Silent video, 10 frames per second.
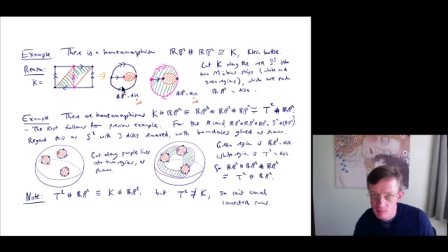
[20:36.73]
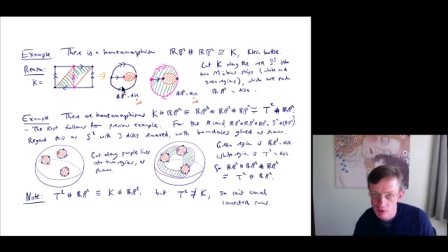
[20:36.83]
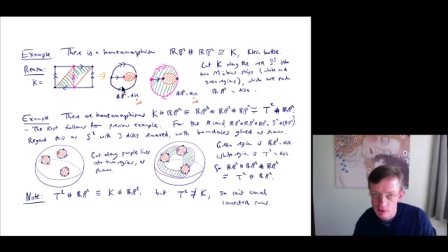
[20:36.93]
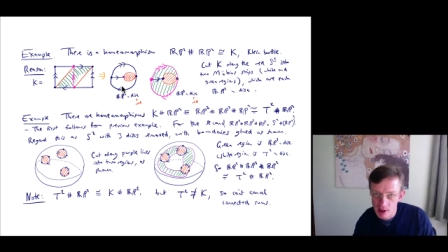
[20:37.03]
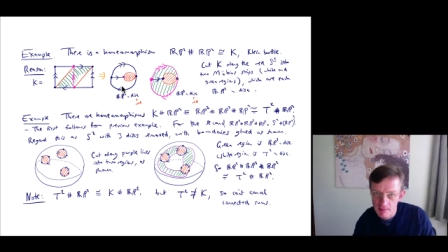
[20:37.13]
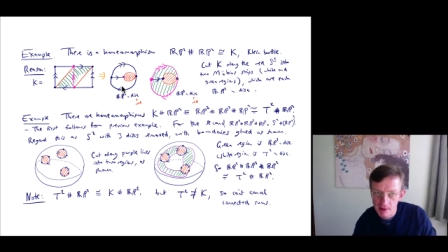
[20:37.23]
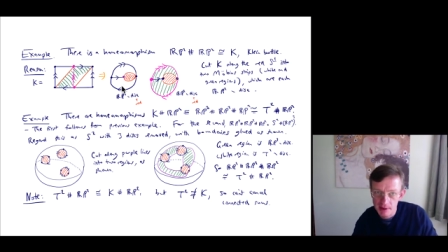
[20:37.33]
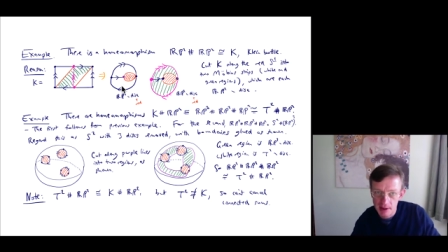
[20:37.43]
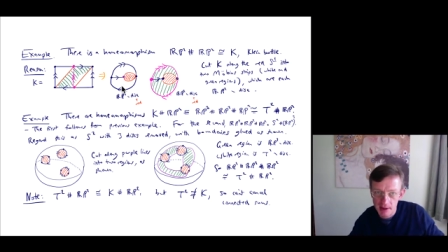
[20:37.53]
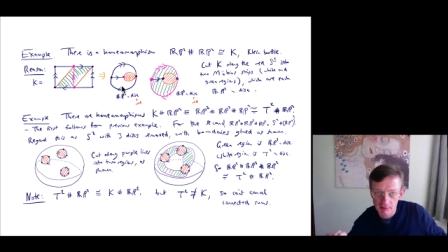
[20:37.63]
what you get
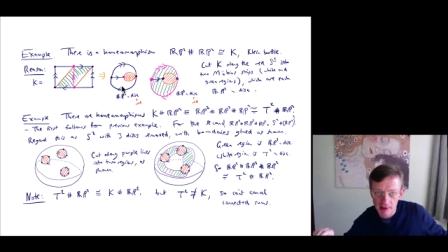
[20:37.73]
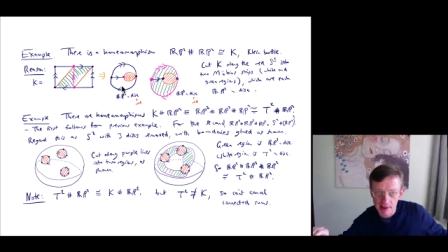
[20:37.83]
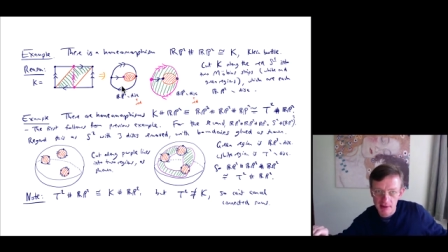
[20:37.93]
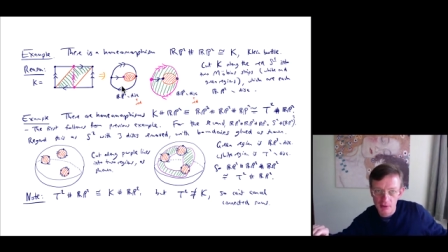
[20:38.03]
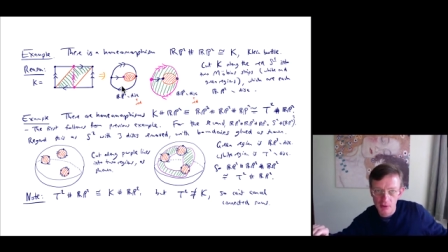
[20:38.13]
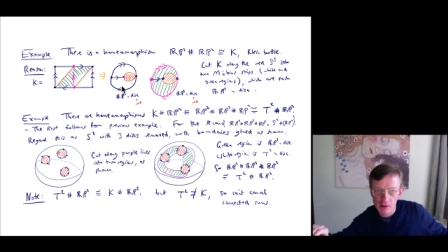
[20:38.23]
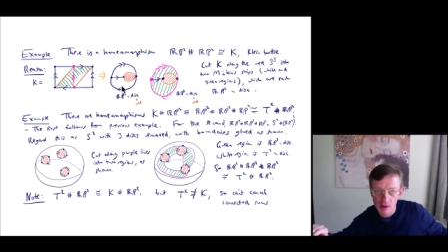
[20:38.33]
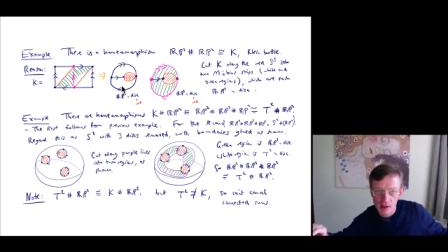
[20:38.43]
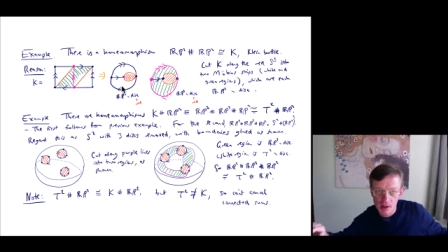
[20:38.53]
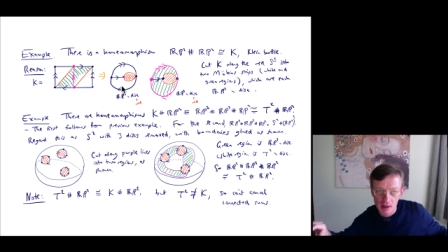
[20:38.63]
by taking a
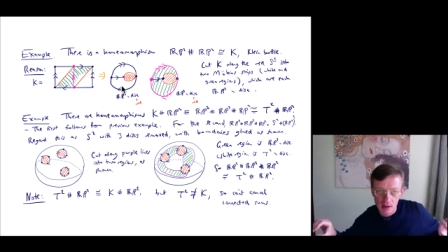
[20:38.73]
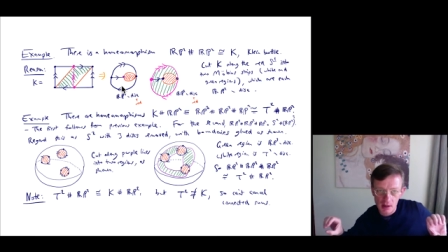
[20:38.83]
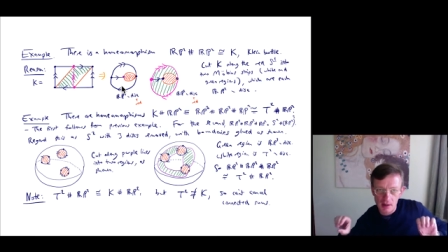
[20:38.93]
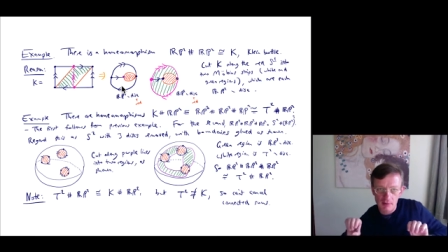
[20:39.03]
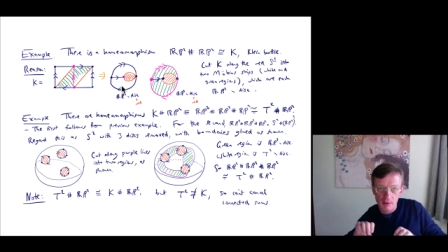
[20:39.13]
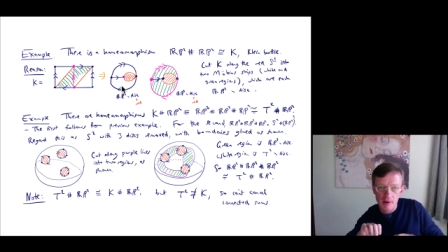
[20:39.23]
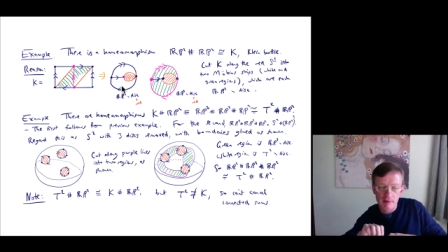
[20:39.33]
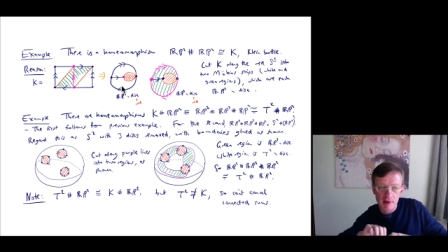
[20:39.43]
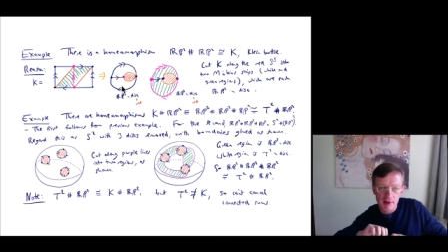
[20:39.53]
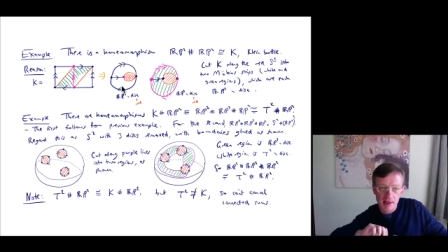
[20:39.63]
rectangle, uh, folding
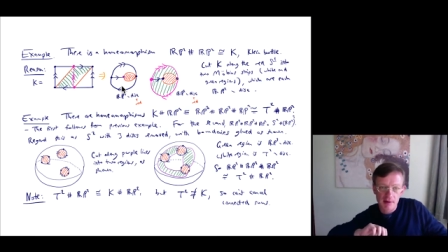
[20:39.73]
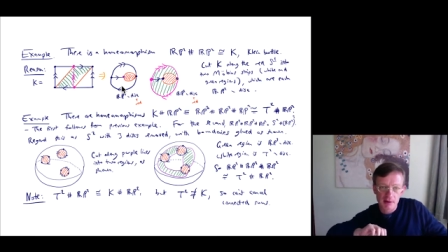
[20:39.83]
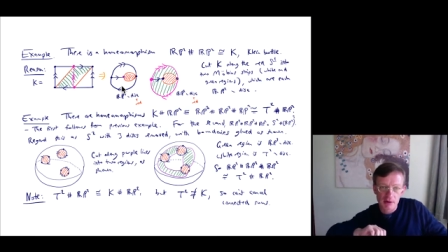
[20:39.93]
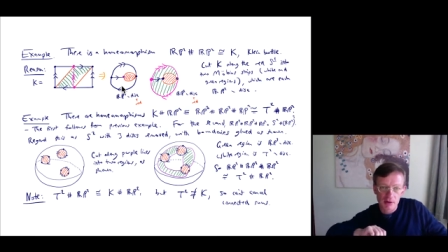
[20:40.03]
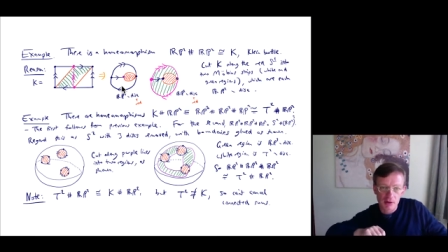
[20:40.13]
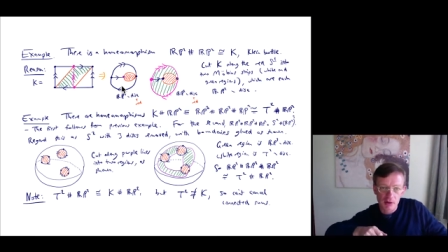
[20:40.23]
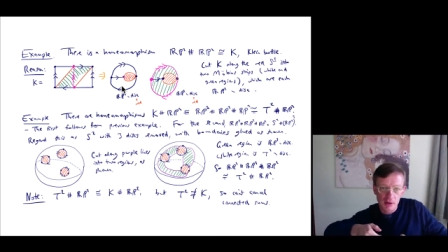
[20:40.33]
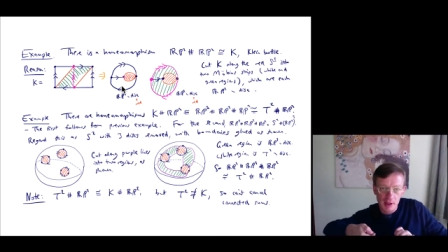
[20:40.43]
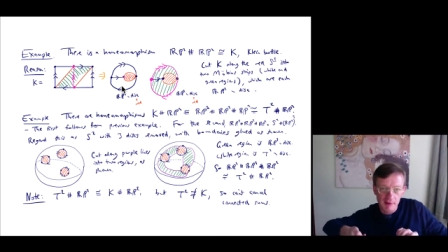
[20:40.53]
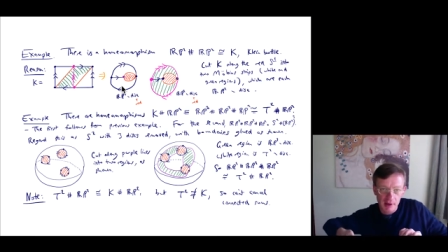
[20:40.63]
it around, then
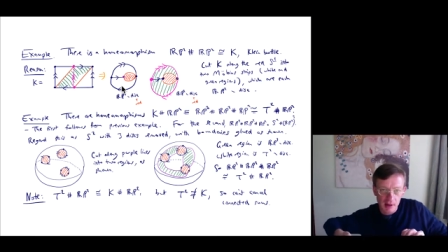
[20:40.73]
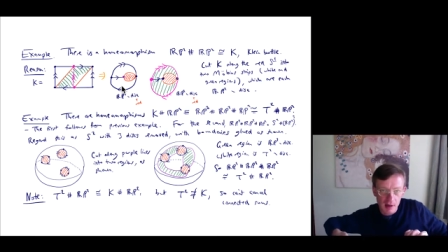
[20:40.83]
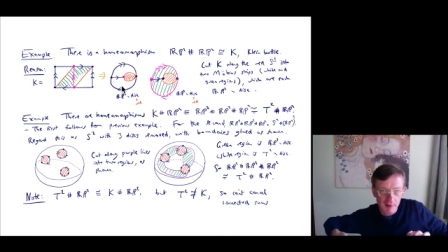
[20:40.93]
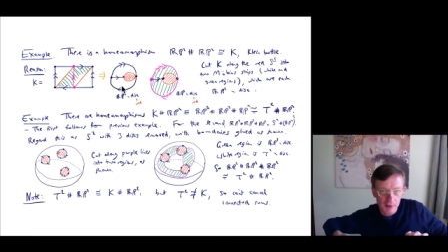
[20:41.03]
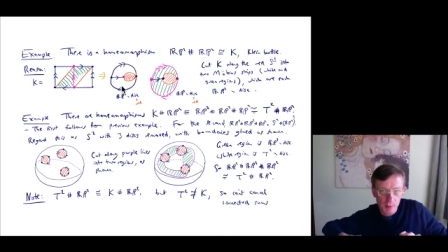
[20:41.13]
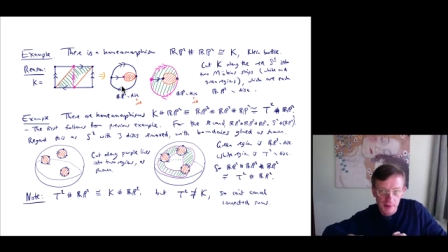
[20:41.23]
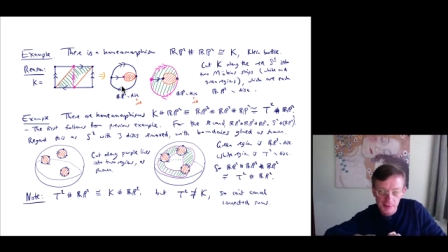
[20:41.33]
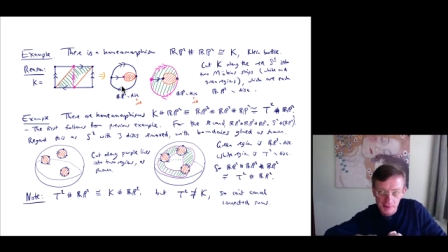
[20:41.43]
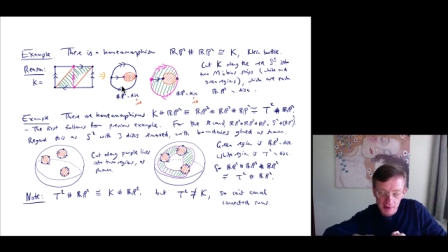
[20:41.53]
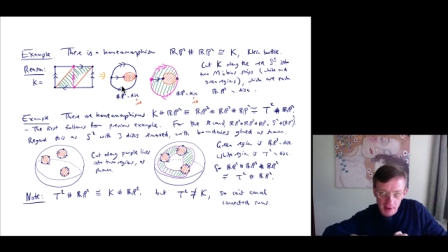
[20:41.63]
giving it a half
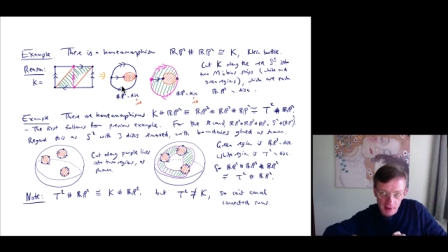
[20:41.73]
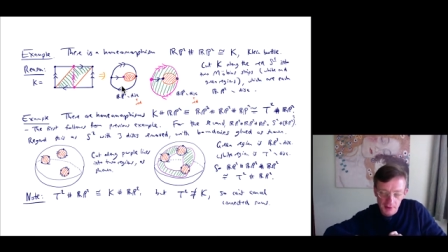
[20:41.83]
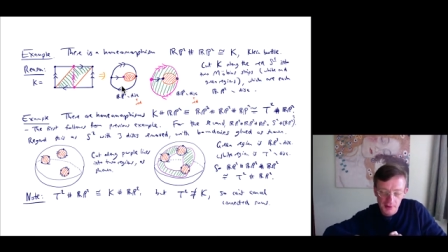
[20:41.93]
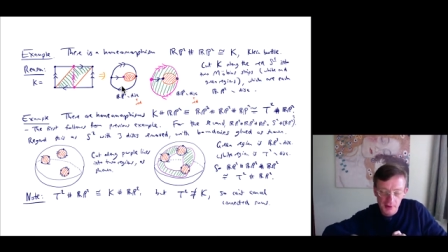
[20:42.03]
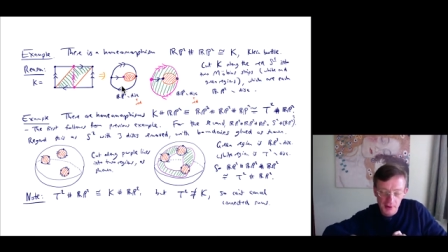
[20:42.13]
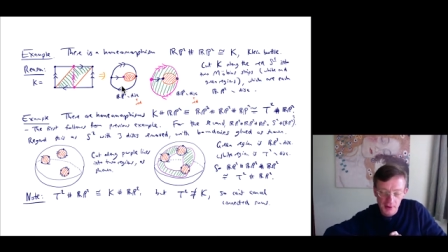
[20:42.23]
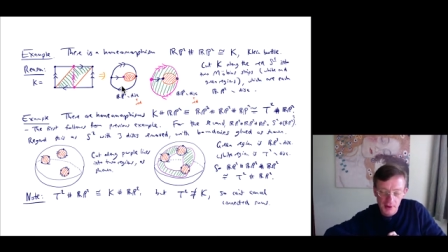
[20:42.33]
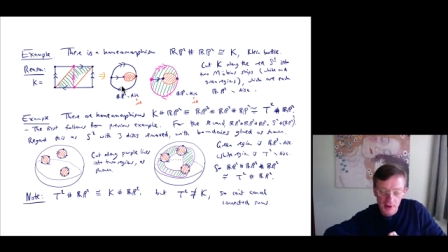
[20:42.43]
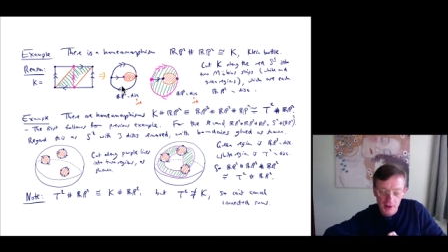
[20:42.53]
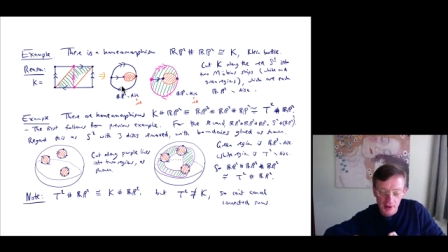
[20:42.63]
twist and
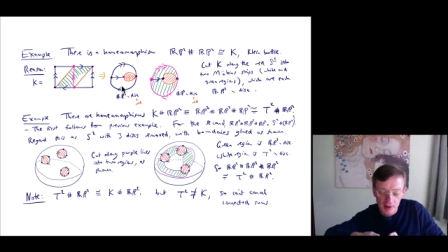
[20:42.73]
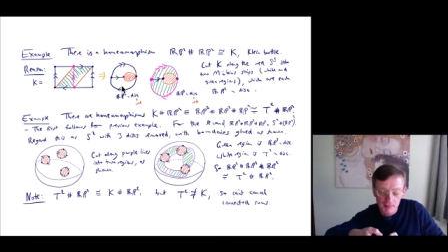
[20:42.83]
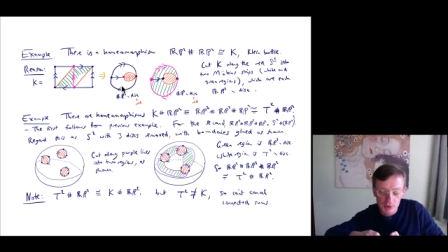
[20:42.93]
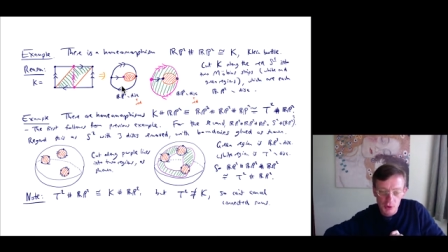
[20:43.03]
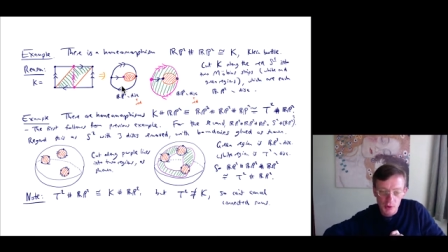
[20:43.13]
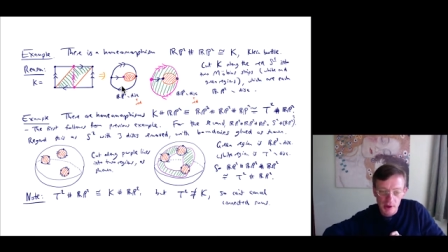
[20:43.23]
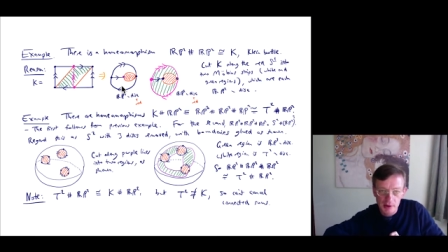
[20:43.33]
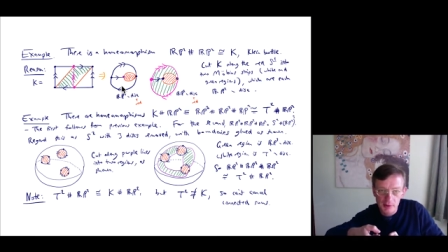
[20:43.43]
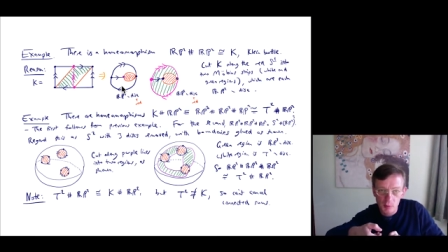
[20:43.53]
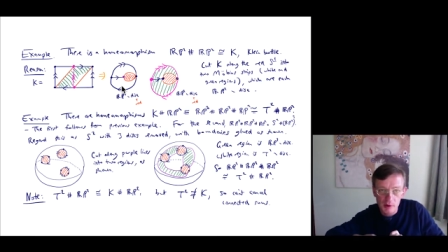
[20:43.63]
um, joining
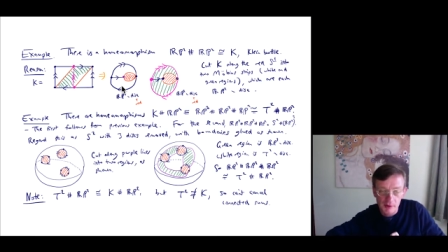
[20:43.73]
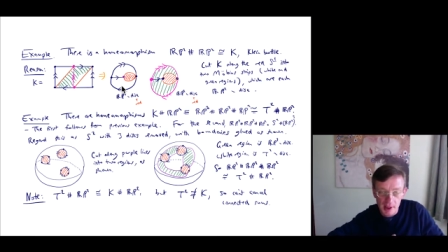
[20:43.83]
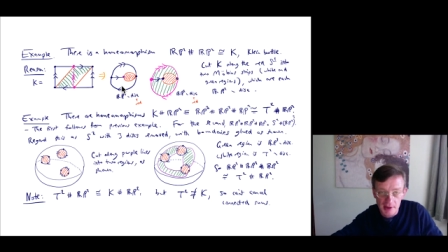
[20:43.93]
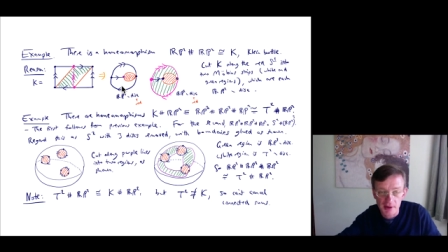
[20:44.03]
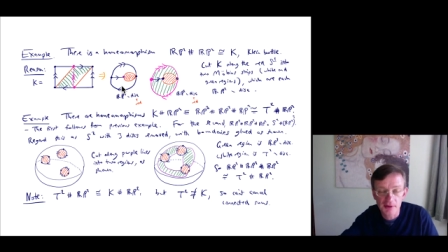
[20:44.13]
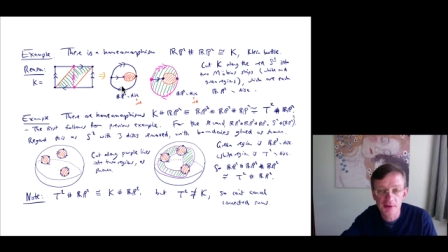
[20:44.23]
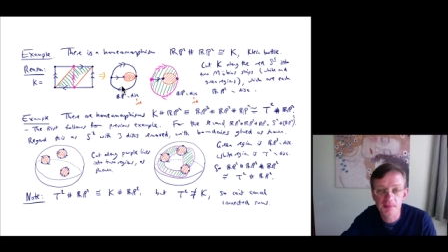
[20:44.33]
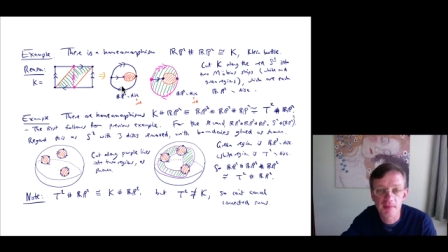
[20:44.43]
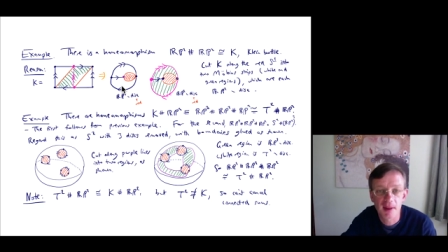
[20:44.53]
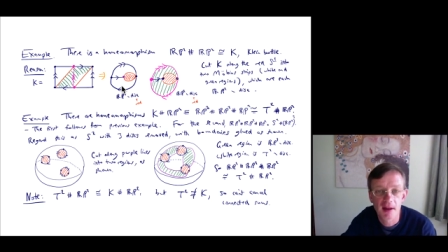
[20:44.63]
just one of the edges.